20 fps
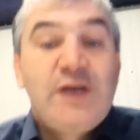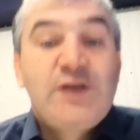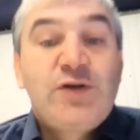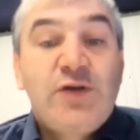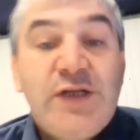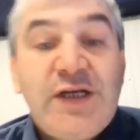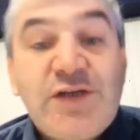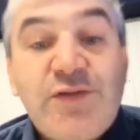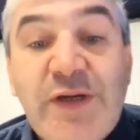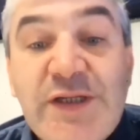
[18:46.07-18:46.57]
And
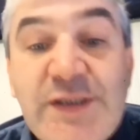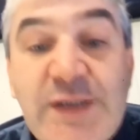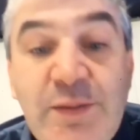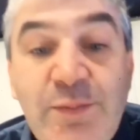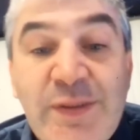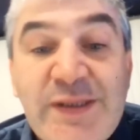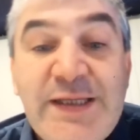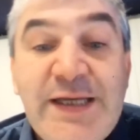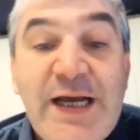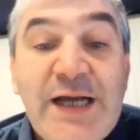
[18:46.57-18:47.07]
so that's one
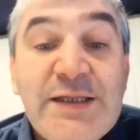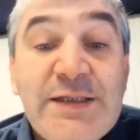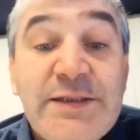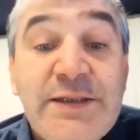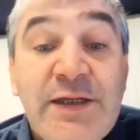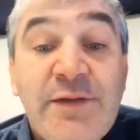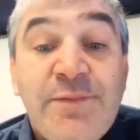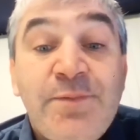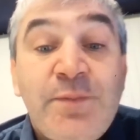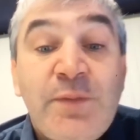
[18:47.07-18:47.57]
thing. But the other
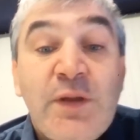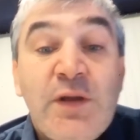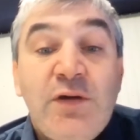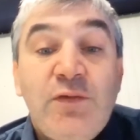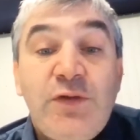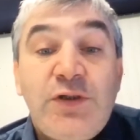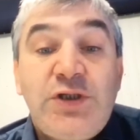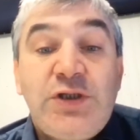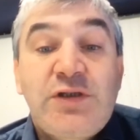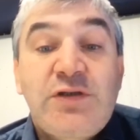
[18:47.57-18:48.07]
thing,
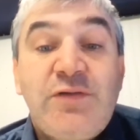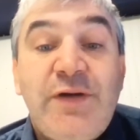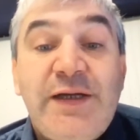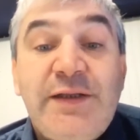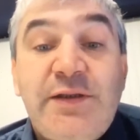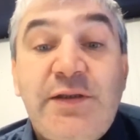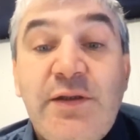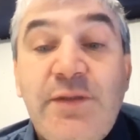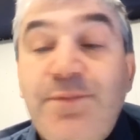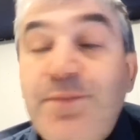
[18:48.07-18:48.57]
which is
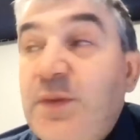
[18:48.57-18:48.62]
quite